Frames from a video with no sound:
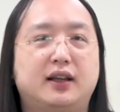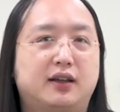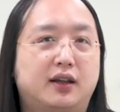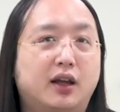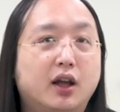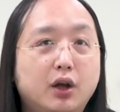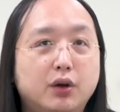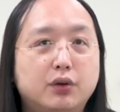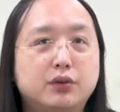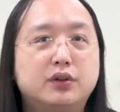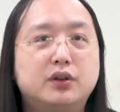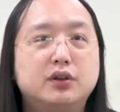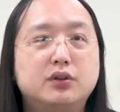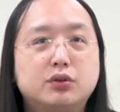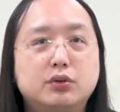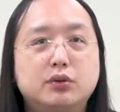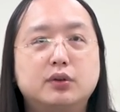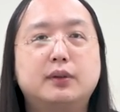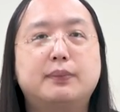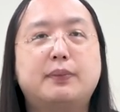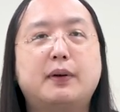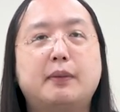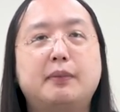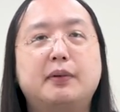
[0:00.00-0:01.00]
and code to
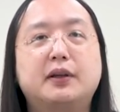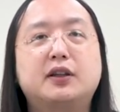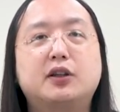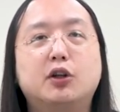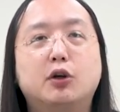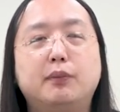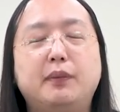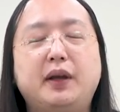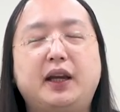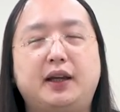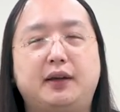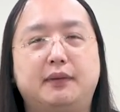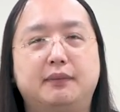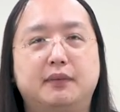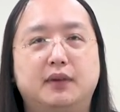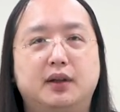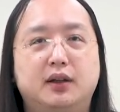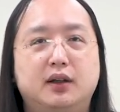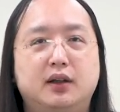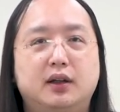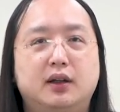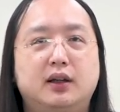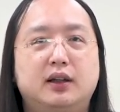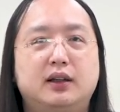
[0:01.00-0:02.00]
the public domain,
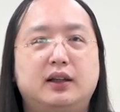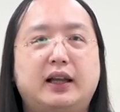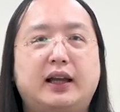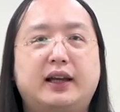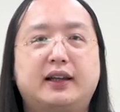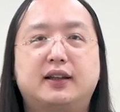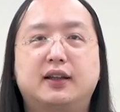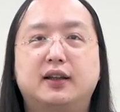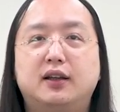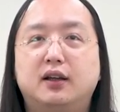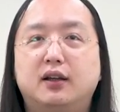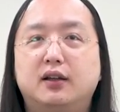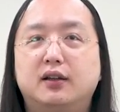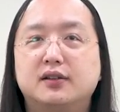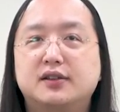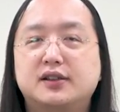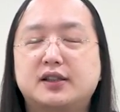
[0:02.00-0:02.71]
like the,